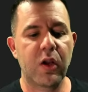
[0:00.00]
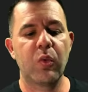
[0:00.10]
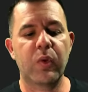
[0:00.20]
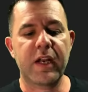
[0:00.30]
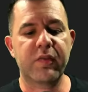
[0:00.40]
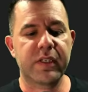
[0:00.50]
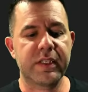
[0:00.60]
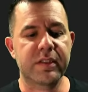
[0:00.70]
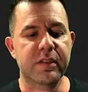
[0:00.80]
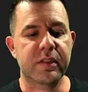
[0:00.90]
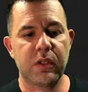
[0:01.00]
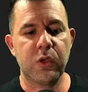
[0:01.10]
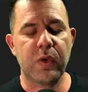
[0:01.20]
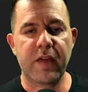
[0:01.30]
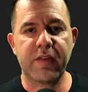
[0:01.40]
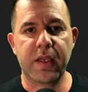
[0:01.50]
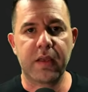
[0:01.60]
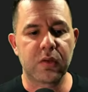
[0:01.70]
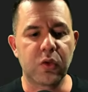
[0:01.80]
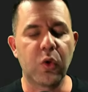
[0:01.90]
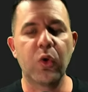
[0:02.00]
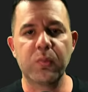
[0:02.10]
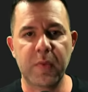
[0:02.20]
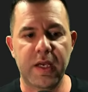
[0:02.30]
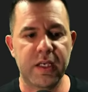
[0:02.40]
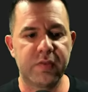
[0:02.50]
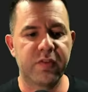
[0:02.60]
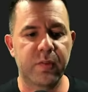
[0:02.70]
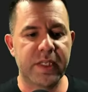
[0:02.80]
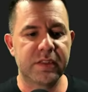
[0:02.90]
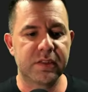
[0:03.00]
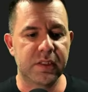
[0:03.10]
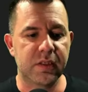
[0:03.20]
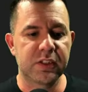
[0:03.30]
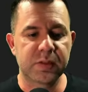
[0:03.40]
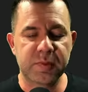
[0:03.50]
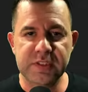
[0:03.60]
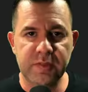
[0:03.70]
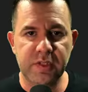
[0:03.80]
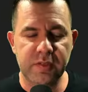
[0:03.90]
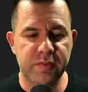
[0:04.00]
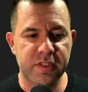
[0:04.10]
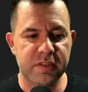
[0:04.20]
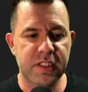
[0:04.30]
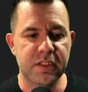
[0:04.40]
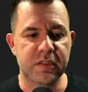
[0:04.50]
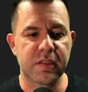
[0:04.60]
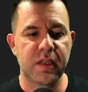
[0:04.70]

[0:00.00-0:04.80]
Whatever it is, you have a gold mine of information here specifically for this niche.